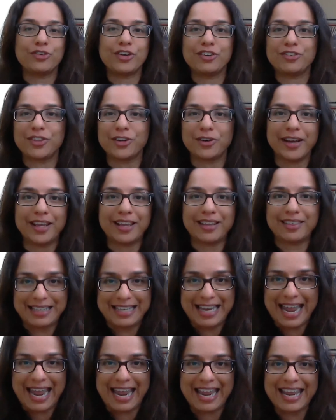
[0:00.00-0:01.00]
fifth or eighth
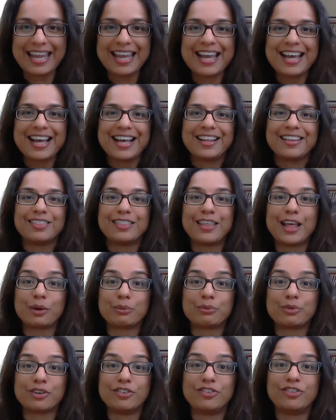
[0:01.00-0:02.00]
day,
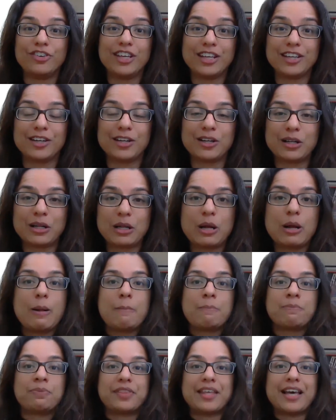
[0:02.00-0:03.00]
they'll reveal
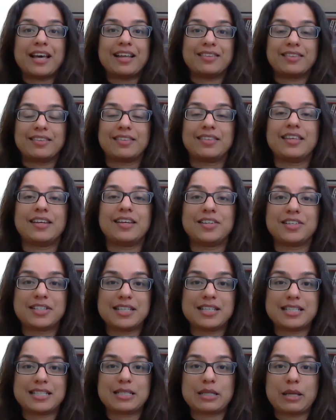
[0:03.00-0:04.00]
that there's
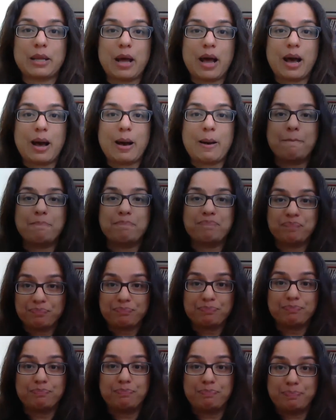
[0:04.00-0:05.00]
this
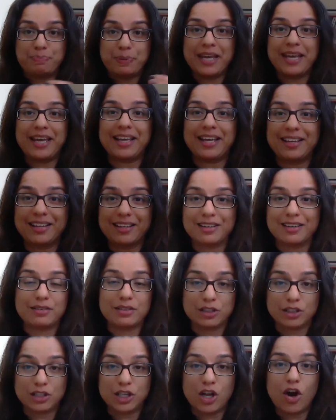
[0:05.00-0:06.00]
big,
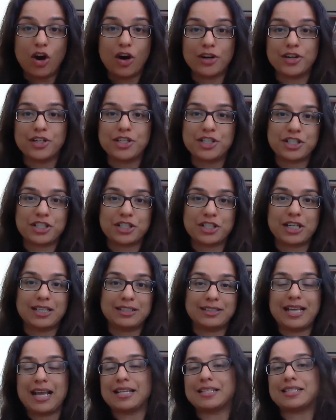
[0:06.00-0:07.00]
large
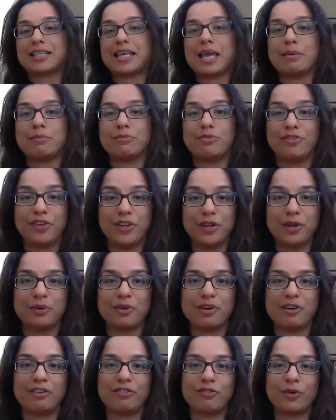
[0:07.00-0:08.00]
landscape view
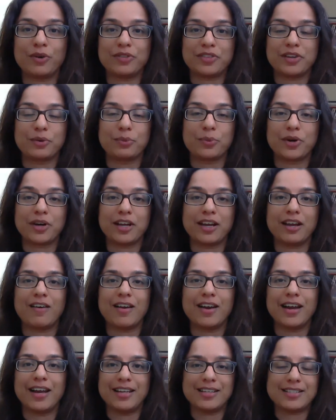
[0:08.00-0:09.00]
of what they're working
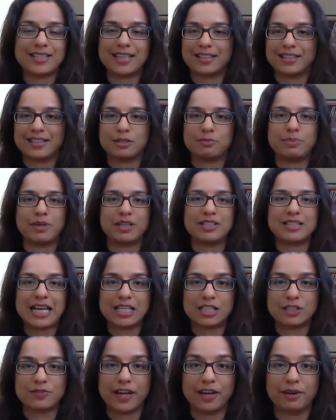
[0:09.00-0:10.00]
on. And it's like this big
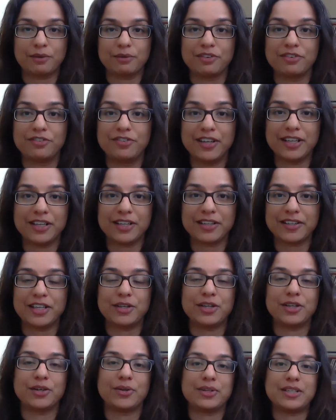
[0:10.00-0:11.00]
satisfying reveal that
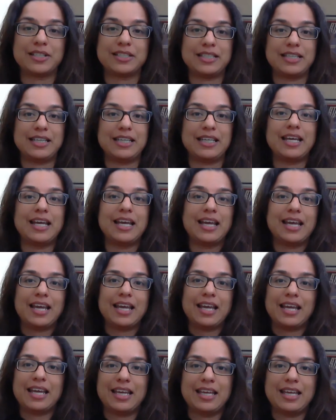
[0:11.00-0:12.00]
you can only see
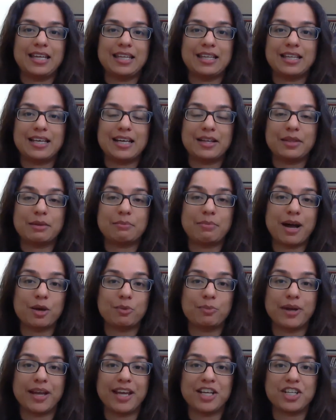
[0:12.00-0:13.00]
in the bio
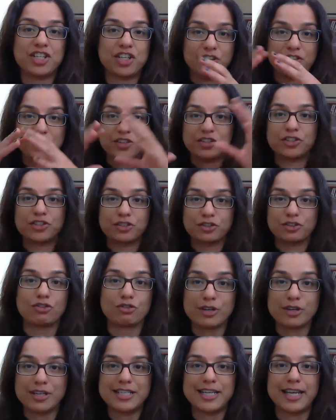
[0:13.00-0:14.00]
page on this
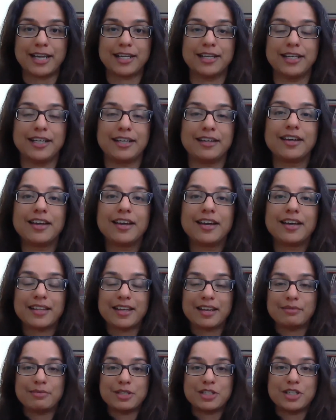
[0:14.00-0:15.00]
grid technique that
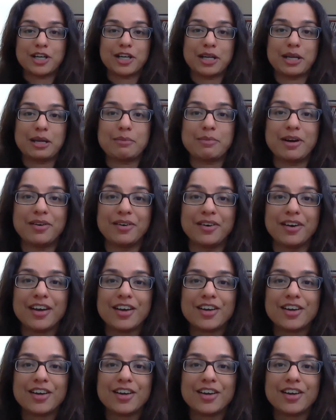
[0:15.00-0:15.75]
I've been talking about.